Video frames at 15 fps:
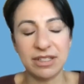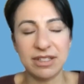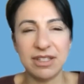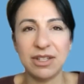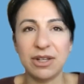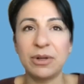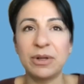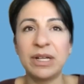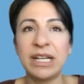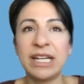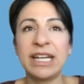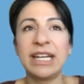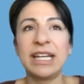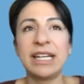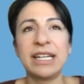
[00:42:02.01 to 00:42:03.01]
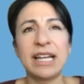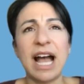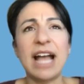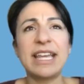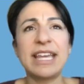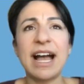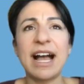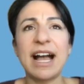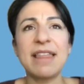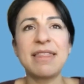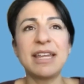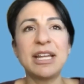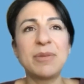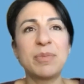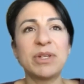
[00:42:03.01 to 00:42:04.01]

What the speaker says: And so yeah, I think